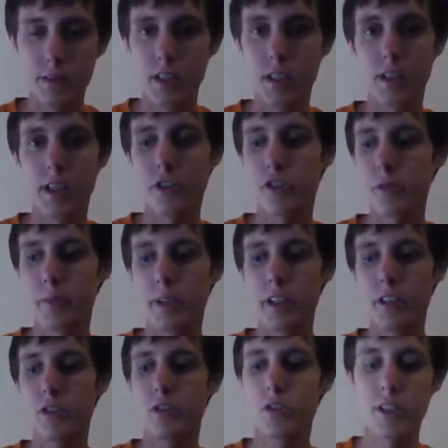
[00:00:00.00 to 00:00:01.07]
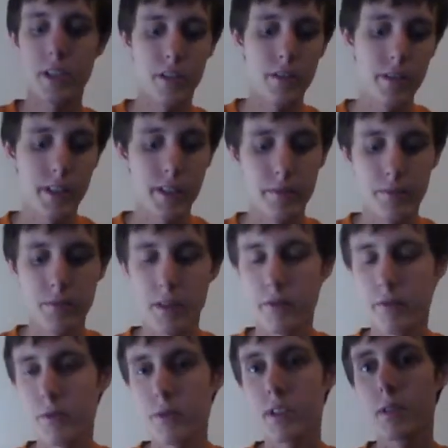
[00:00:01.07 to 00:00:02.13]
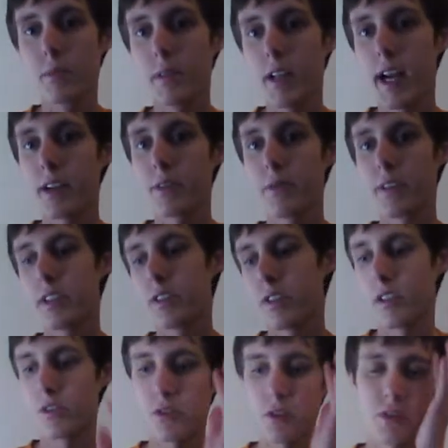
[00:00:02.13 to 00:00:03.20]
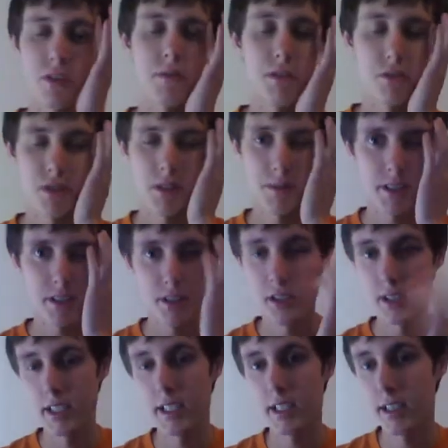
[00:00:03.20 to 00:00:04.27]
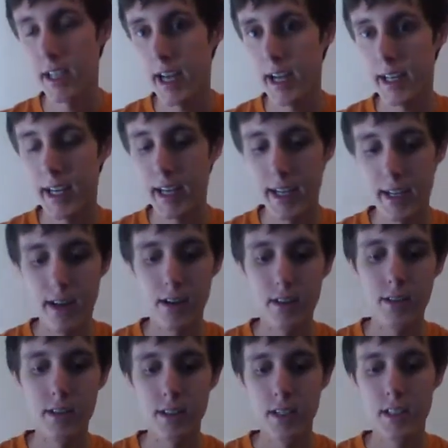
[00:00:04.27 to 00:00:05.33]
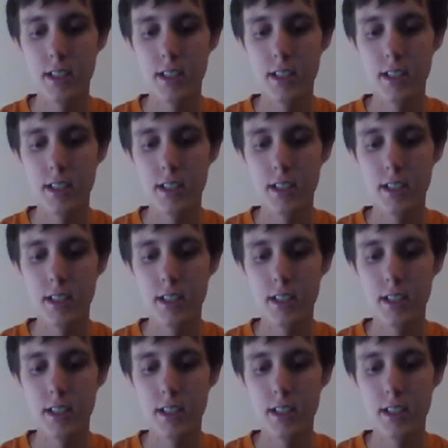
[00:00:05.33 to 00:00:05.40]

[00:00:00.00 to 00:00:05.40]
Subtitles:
extra beat stickery. If you're running the Black Wings, because they're always special summoning, it's good to get that guy out